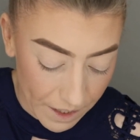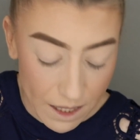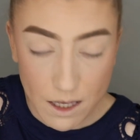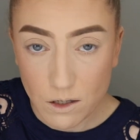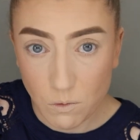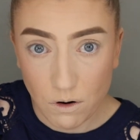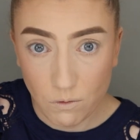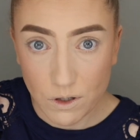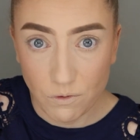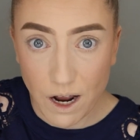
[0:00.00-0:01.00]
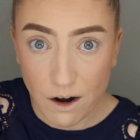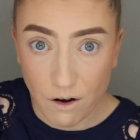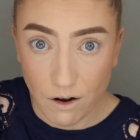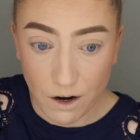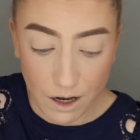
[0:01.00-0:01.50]
this one was read
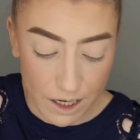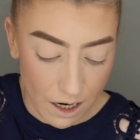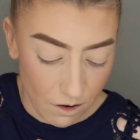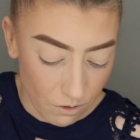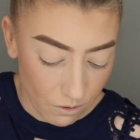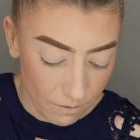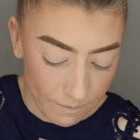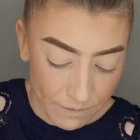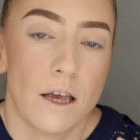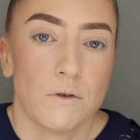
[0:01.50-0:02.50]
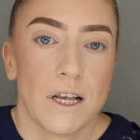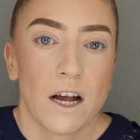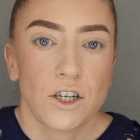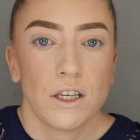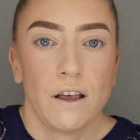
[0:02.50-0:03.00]
on a Kindle. It was
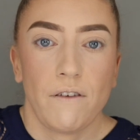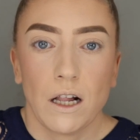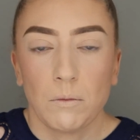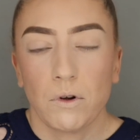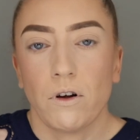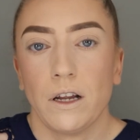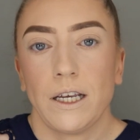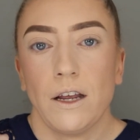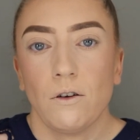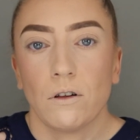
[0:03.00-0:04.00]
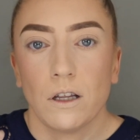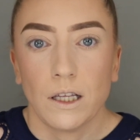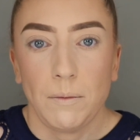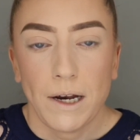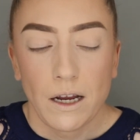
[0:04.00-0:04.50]
actually available on Kindle
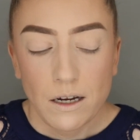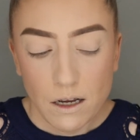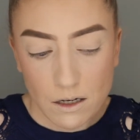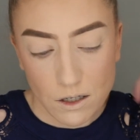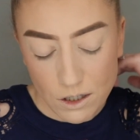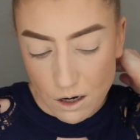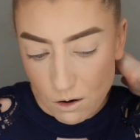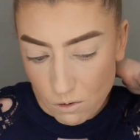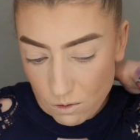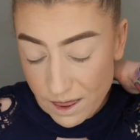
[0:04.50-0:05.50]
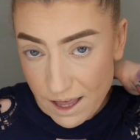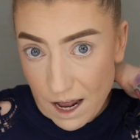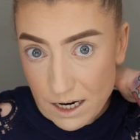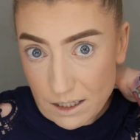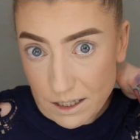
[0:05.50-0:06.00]
Unlimited, so
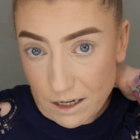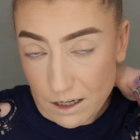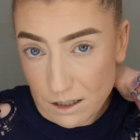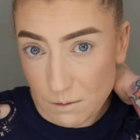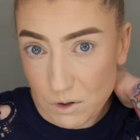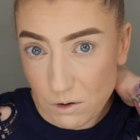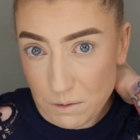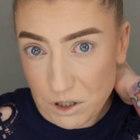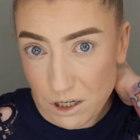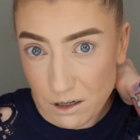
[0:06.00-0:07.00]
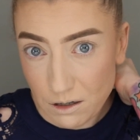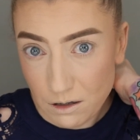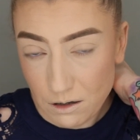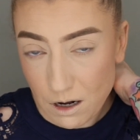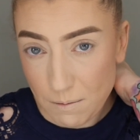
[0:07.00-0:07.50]
that is a subscription,
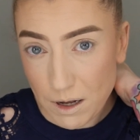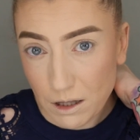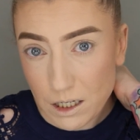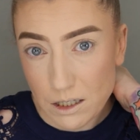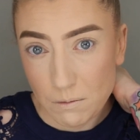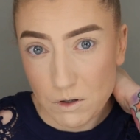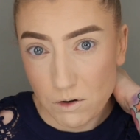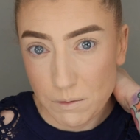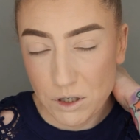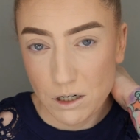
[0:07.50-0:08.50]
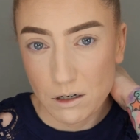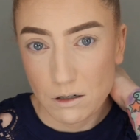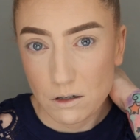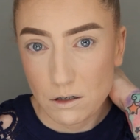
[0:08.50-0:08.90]
a monthly subscription